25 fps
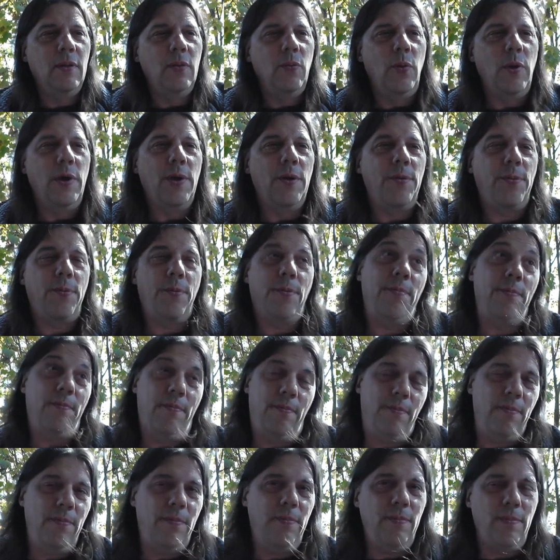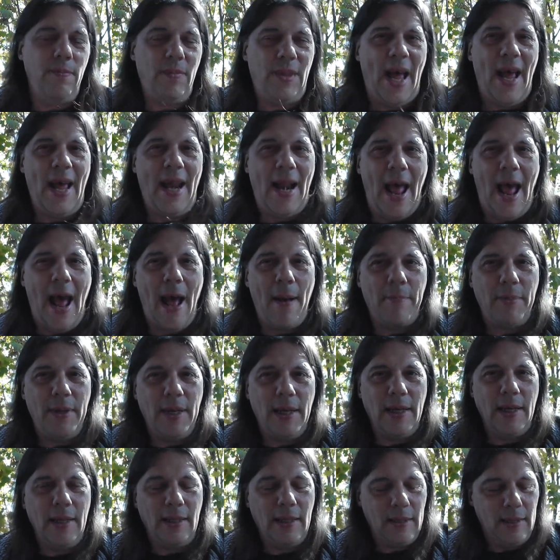with that happening